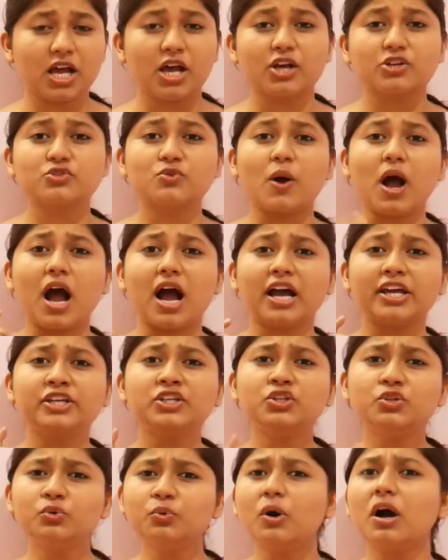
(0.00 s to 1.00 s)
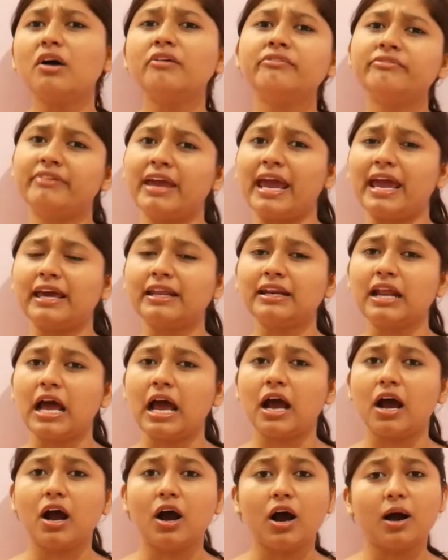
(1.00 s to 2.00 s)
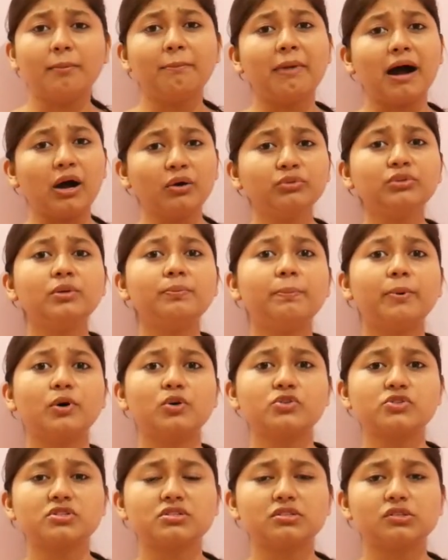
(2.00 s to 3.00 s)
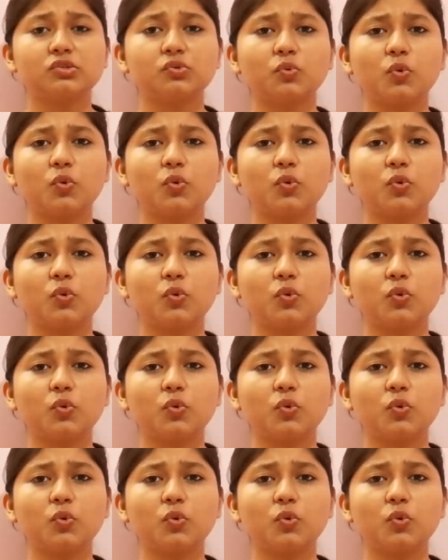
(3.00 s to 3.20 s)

so are you aware about the person